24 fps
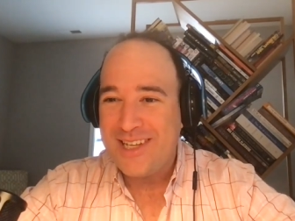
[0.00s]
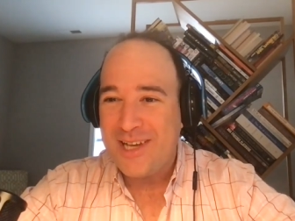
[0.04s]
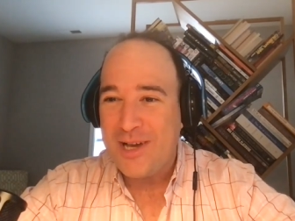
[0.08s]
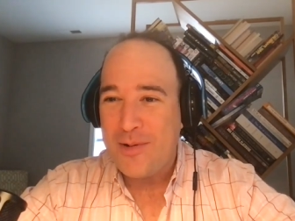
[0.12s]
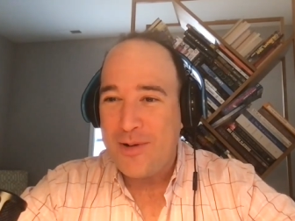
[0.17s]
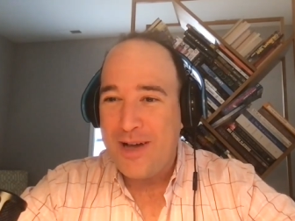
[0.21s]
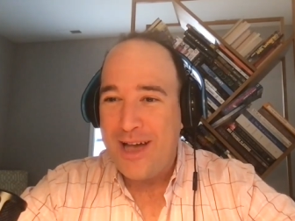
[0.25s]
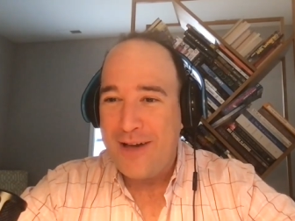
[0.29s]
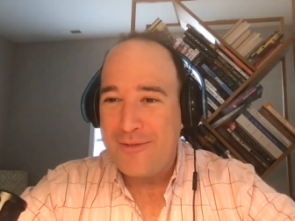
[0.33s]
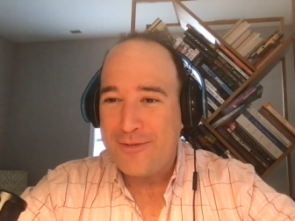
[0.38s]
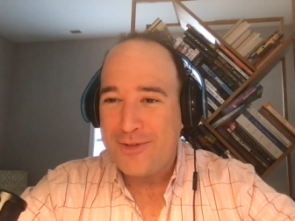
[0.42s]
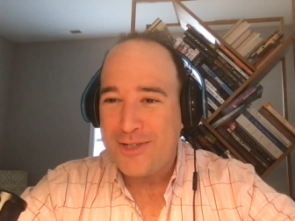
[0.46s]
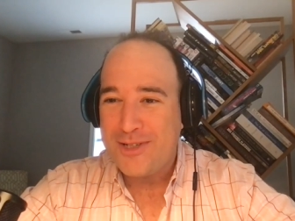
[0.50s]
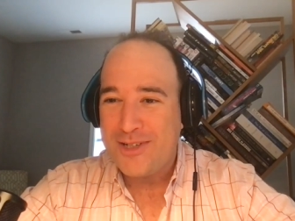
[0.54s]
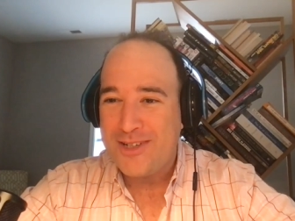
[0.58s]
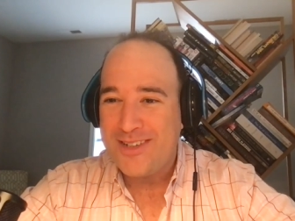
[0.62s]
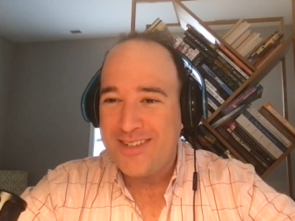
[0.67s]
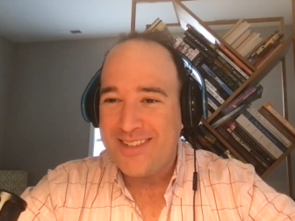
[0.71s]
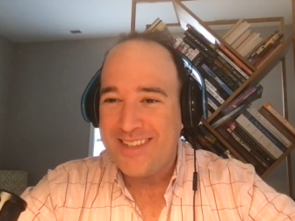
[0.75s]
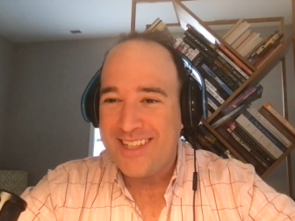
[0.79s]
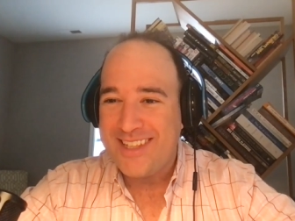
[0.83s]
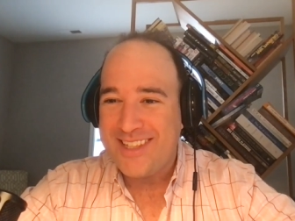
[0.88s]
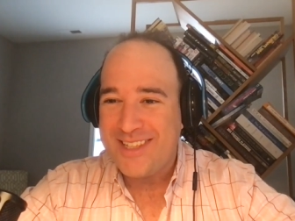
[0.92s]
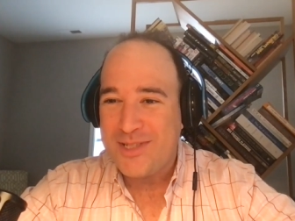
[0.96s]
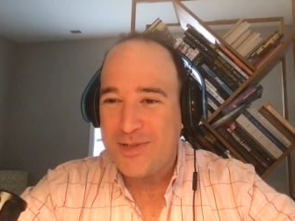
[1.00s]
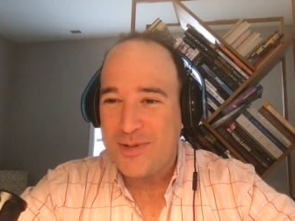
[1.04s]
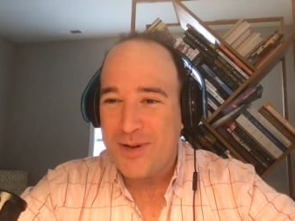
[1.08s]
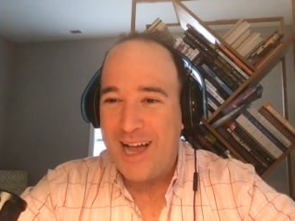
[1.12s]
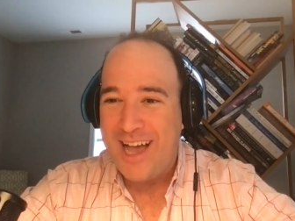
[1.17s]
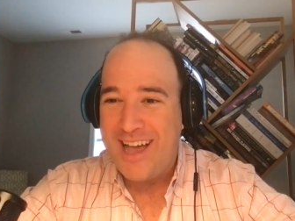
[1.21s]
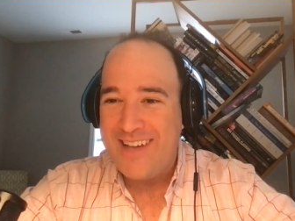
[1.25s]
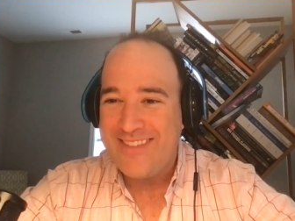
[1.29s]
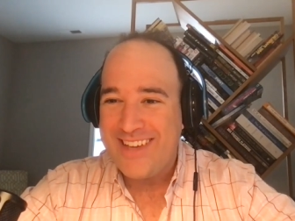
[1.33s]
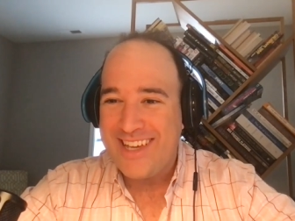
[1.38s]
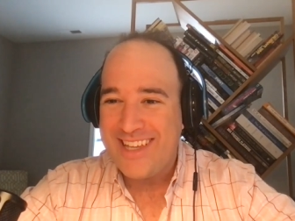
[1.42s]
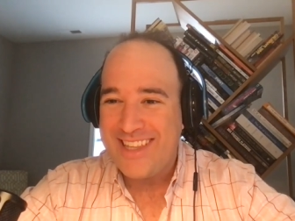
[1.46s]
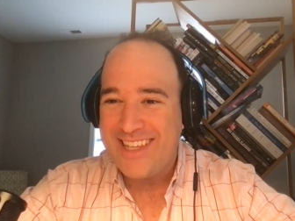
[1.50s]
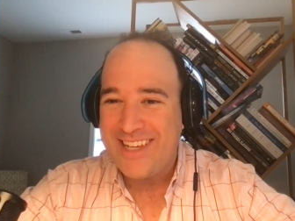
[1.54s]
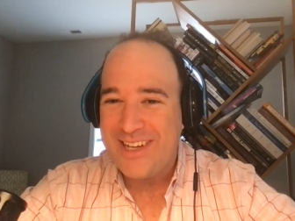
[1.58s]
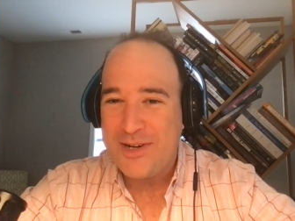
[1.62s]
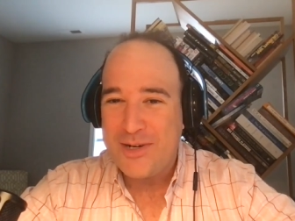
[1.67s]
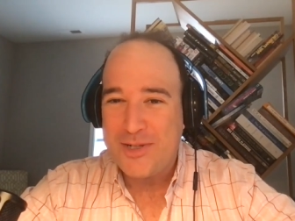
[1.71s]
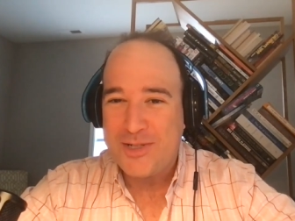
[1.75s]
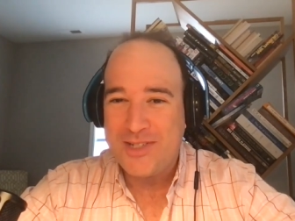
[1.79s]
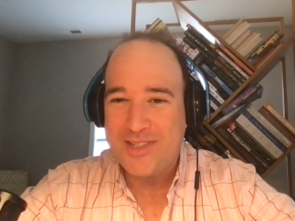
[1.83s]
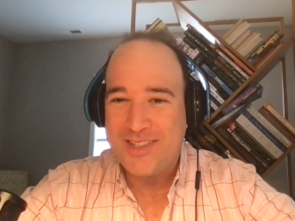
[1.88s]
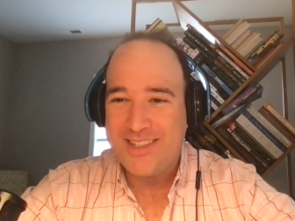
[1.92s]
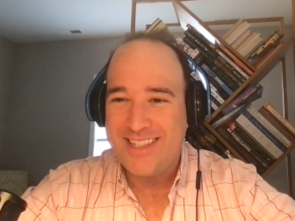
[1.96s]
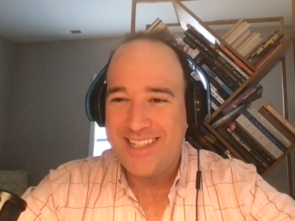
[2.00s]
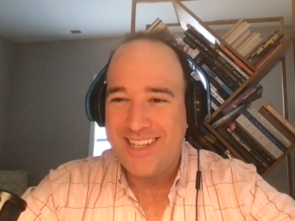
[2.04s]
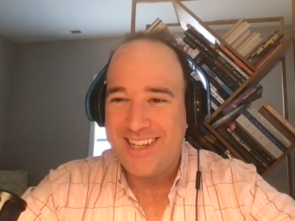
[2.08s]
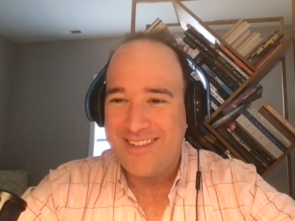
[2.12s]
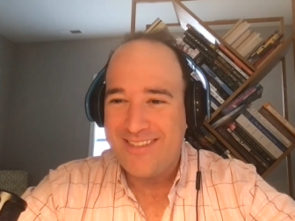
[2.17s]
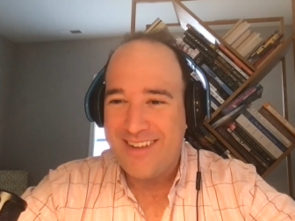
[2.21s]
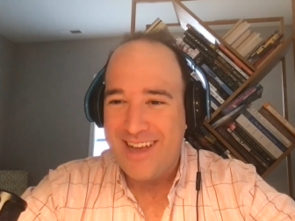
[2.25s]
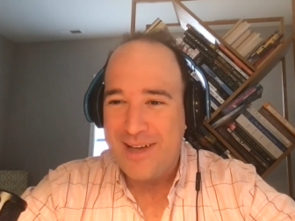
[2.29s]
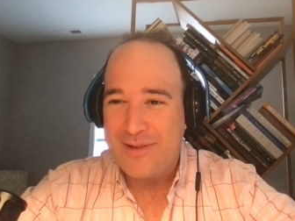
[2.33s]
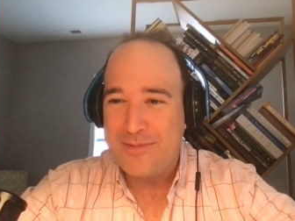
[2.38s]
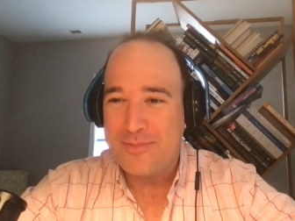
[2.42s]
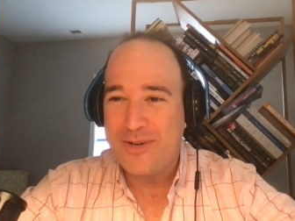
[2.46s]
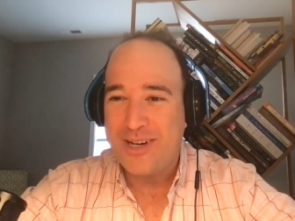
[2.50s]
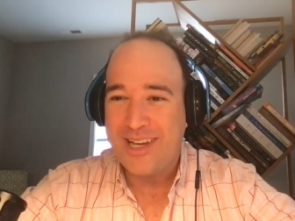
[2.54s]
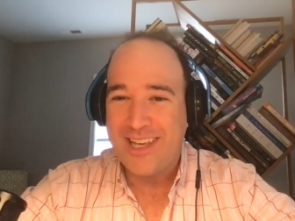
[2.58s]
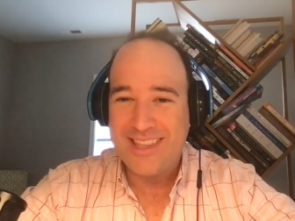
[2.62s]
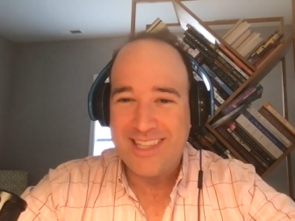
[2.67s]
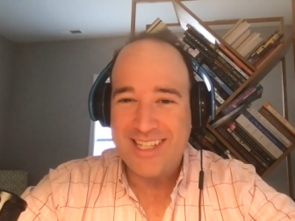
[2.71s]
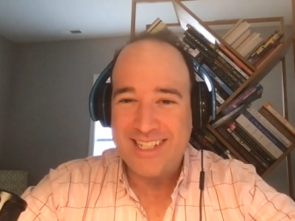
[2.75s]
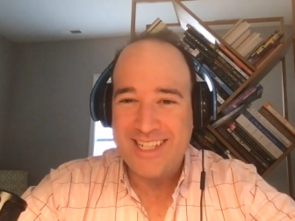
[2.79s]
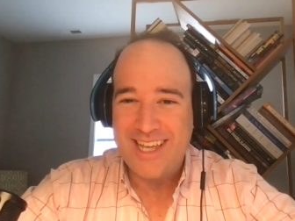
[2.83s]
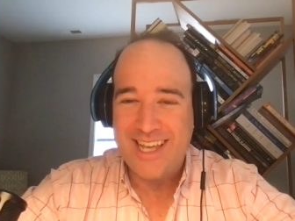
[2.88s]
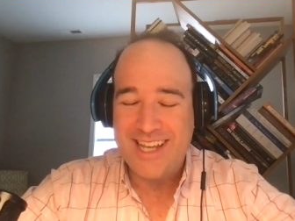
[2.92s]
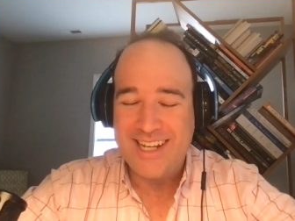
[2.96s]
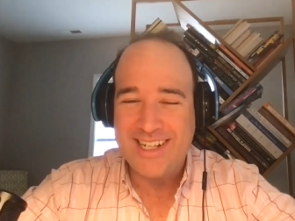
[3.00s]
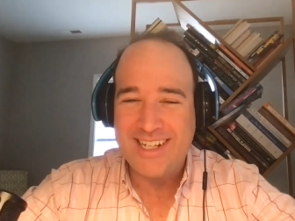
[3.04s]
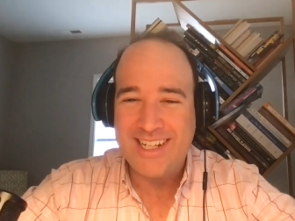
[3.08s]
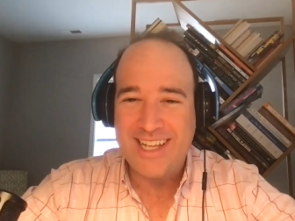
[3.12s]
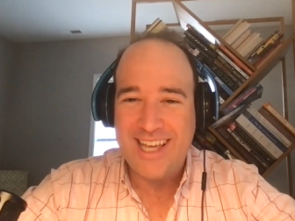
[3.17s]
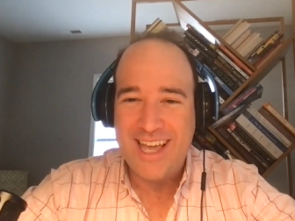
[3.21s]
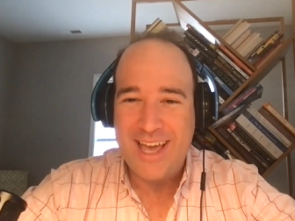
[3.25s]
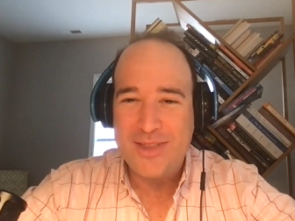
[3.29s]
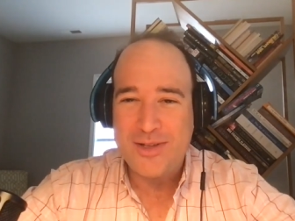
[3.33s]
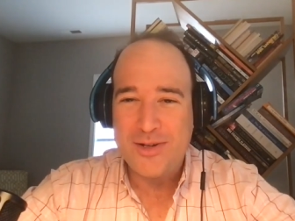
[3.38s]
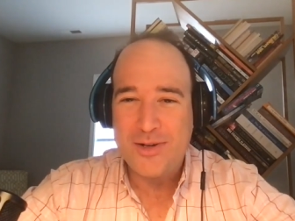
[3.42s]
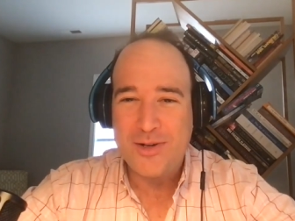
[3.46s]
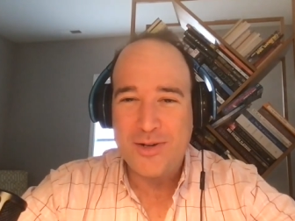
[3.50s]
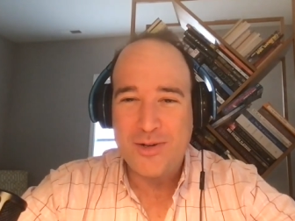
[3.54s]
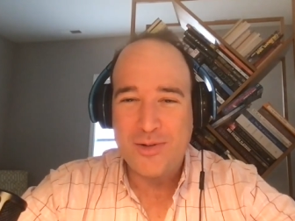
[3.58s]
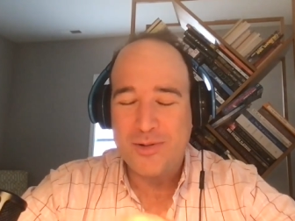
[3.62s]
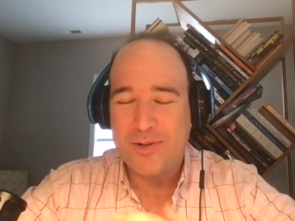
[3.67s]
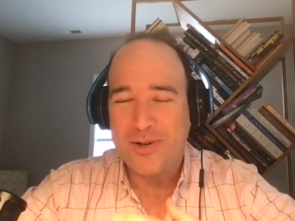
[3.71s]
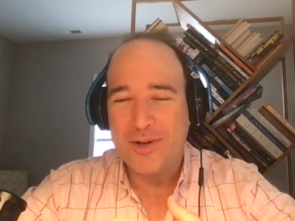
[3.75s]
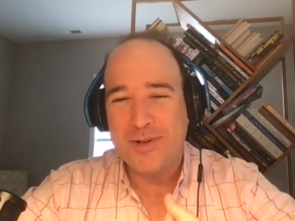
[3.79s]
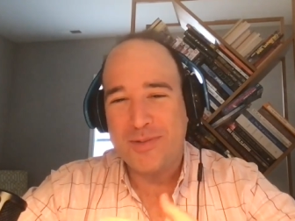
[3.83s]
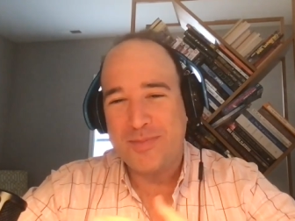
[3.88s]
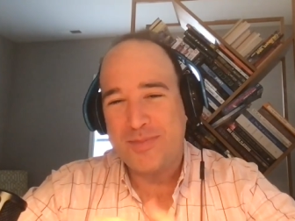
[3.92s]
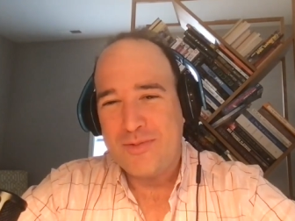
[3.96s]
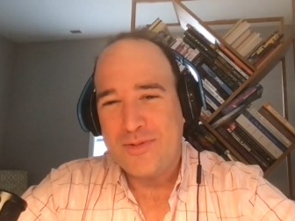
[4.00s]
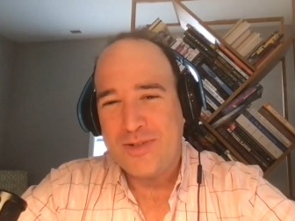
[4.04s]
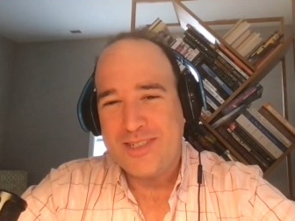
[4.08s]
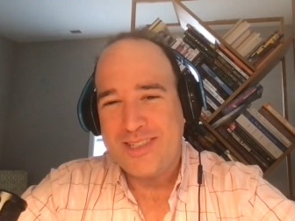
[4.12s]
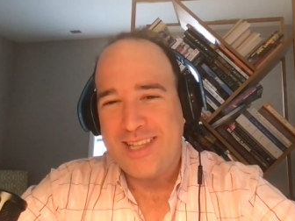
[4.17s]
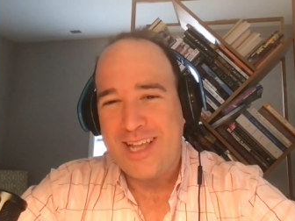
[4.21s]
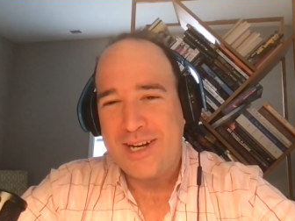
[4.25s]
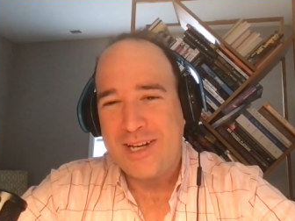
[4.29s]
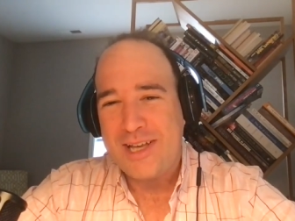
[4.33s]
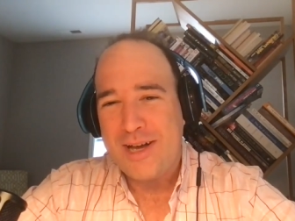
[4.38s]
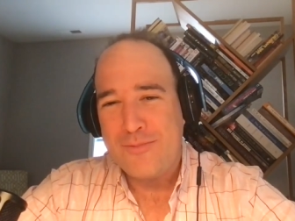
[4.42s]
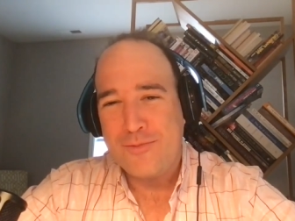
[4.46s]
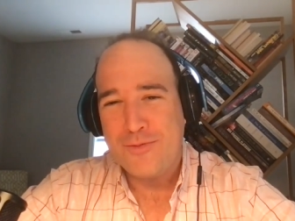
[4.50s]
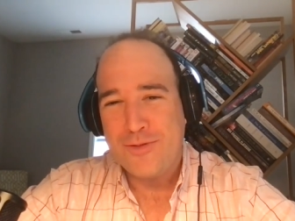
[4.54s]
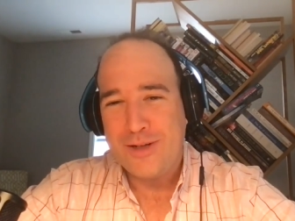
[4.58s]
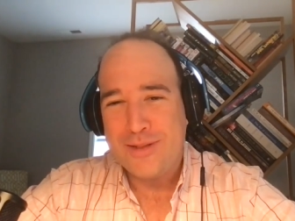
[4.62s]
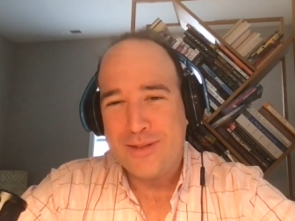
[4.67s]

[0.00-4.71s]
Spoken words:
to go after that's driving the urgency around bringing the data together, or where does that come